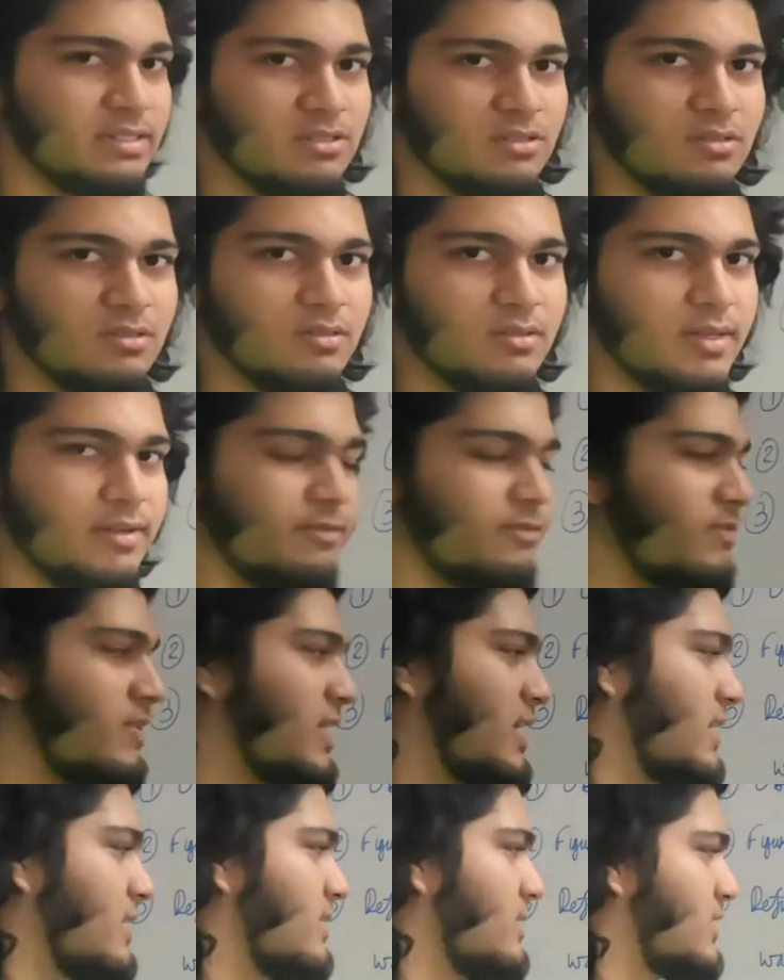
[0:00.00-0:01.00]
So if we
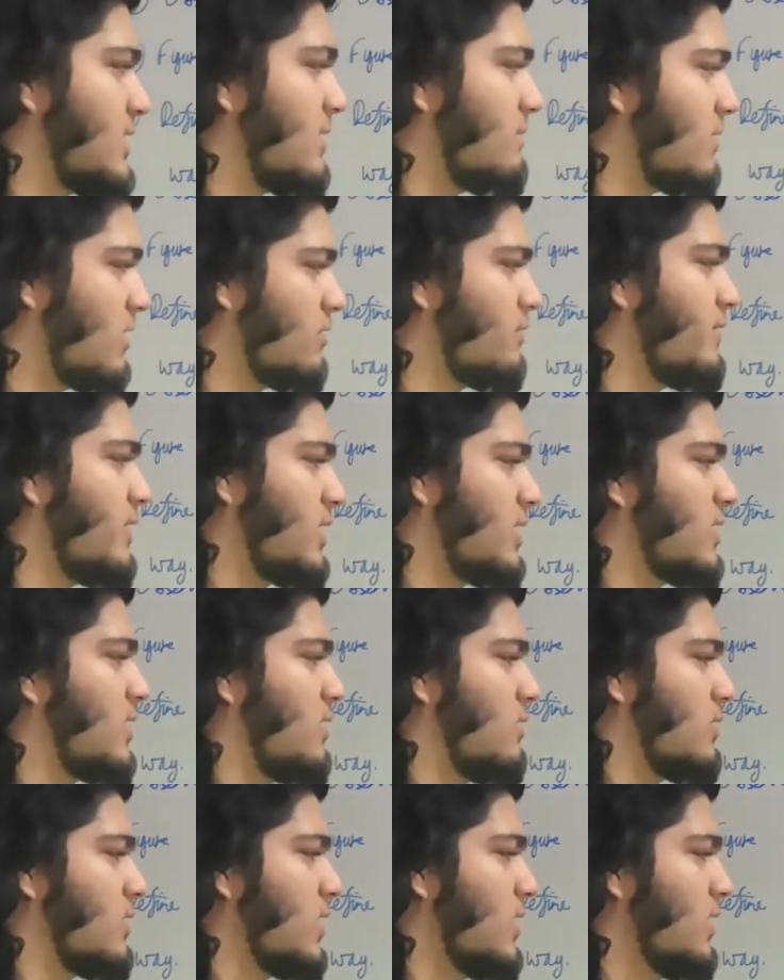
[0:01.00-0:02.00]
can somehow figure
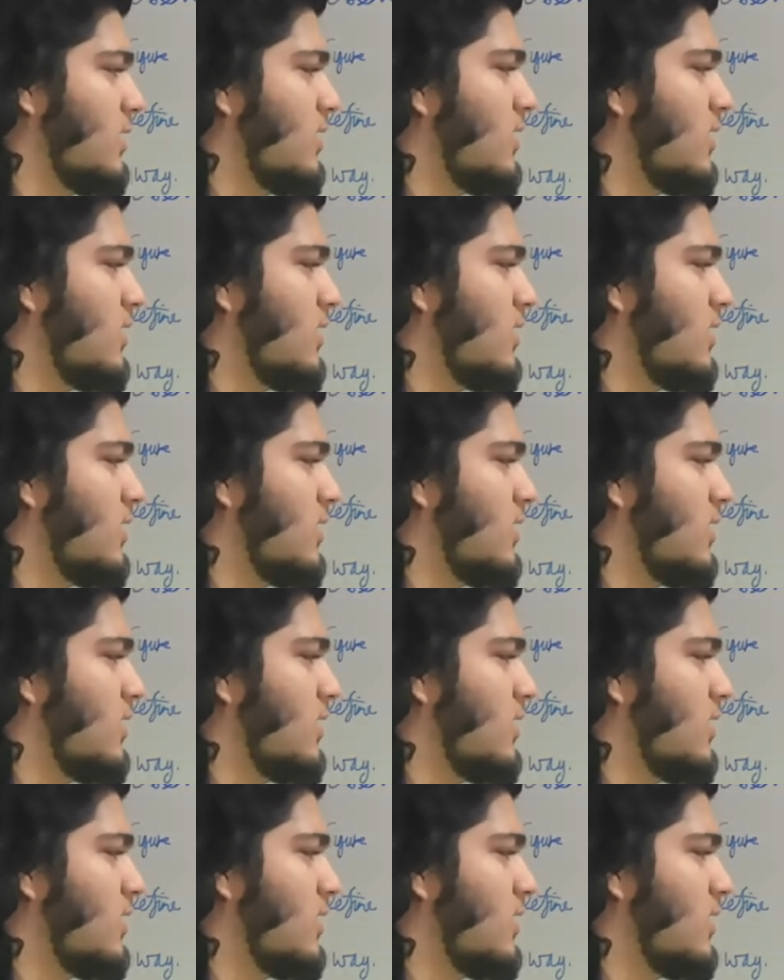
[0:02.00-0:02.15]
out